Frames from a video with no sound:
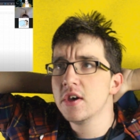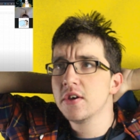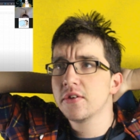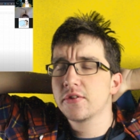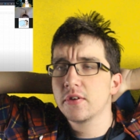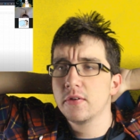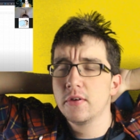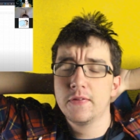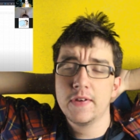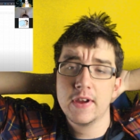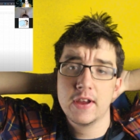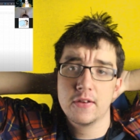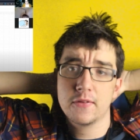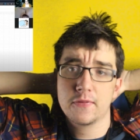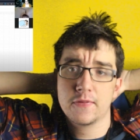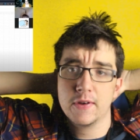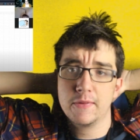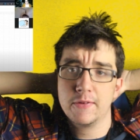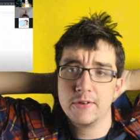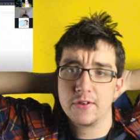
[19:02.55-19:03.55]
So we're thinking of
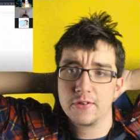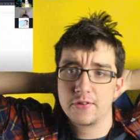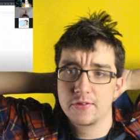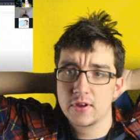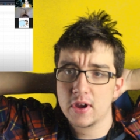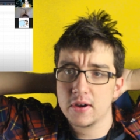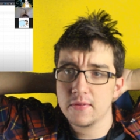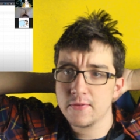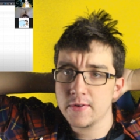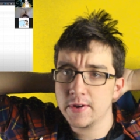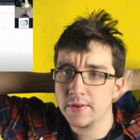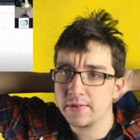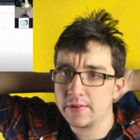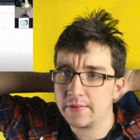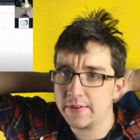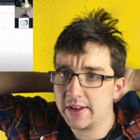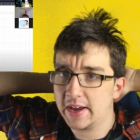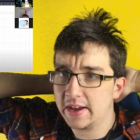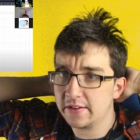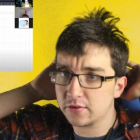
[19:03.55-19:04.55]
filming Discovery and stuff
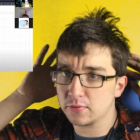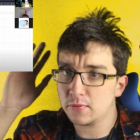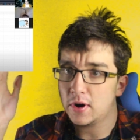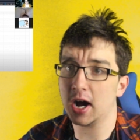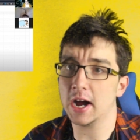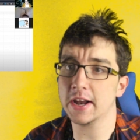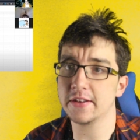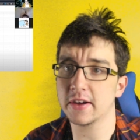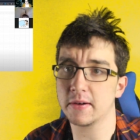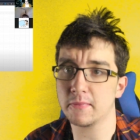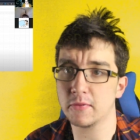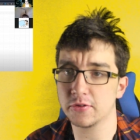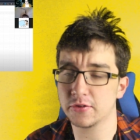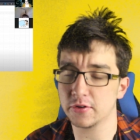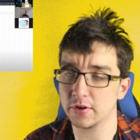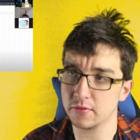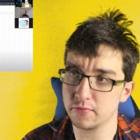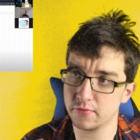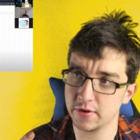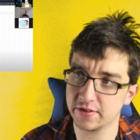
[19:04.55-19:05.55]
like that. So what I'd done was
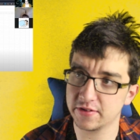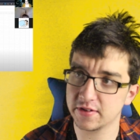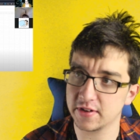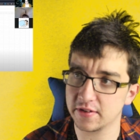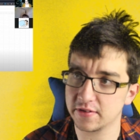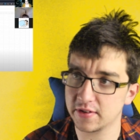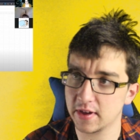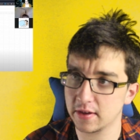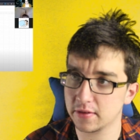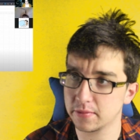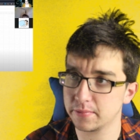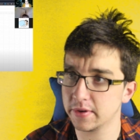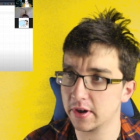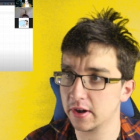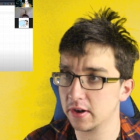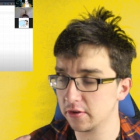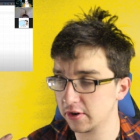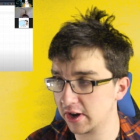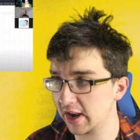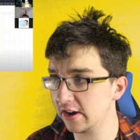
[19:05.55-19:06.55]
done a risk assessment,
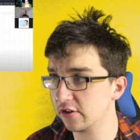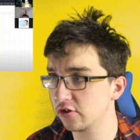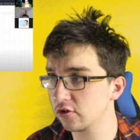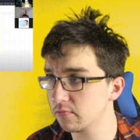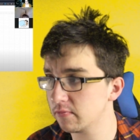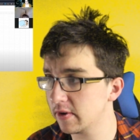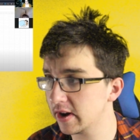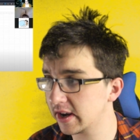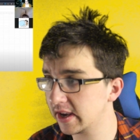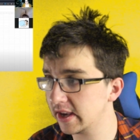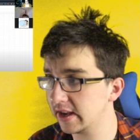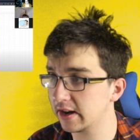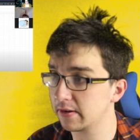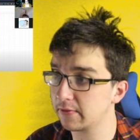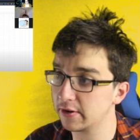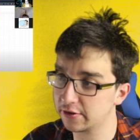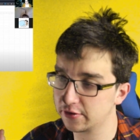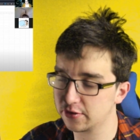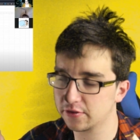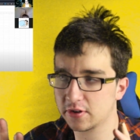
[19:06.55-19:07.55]
a location recce, and I
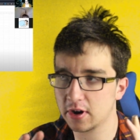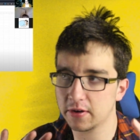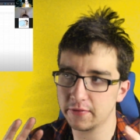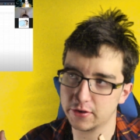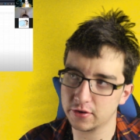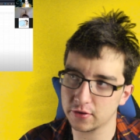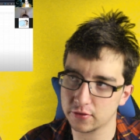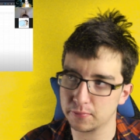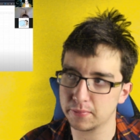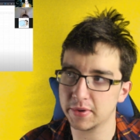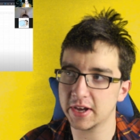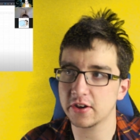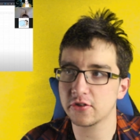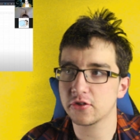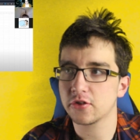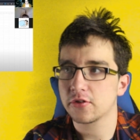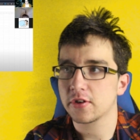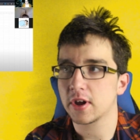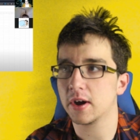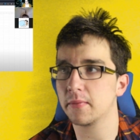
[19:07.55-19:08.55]
went to Discovery, took some
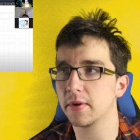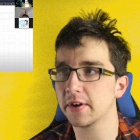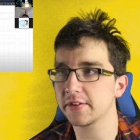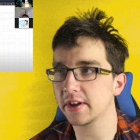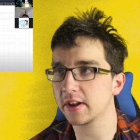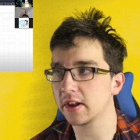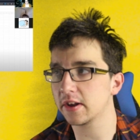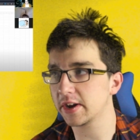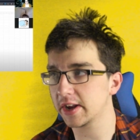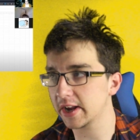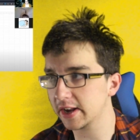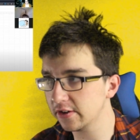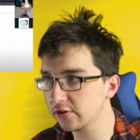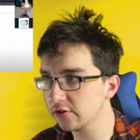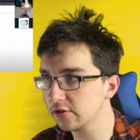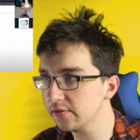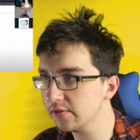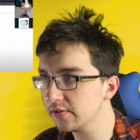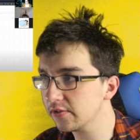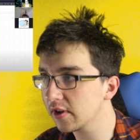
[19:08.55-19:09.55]
pictures, kind of worked out
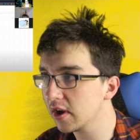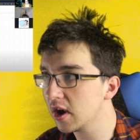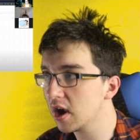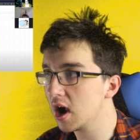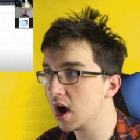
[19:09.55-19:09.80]
locations.